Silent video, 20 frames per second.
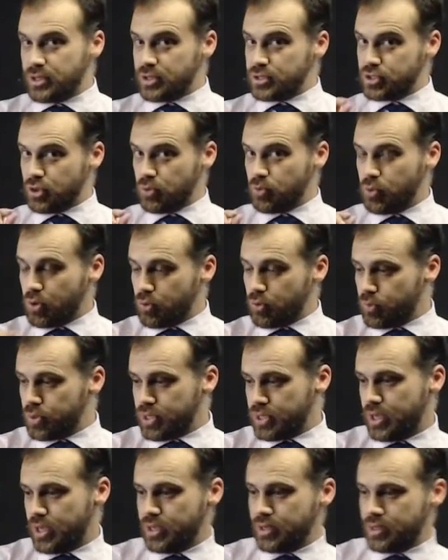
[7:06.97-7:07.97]
So what we
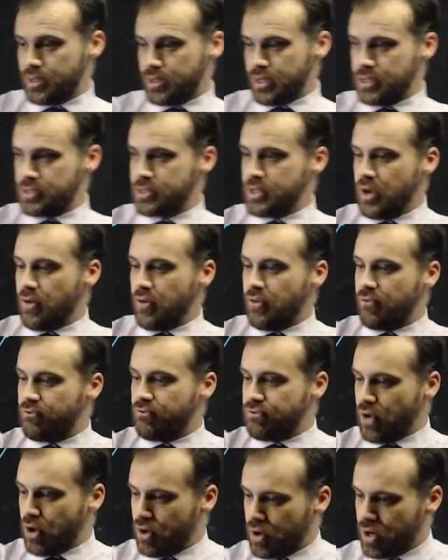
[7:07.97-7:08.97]
get is
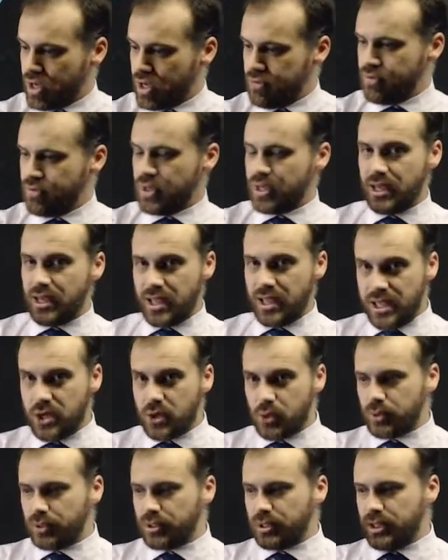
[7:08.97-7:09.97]
five
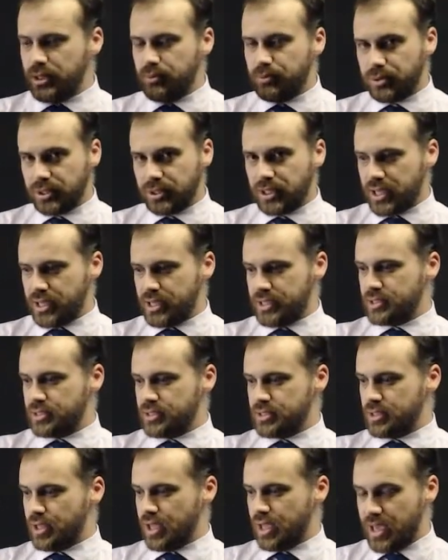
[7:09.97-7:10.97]
equally
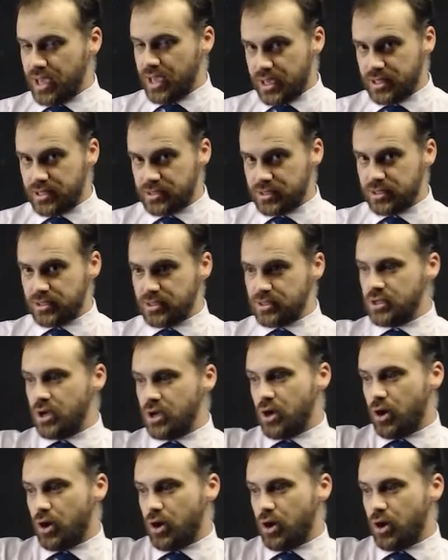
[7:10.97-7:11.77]
placed answers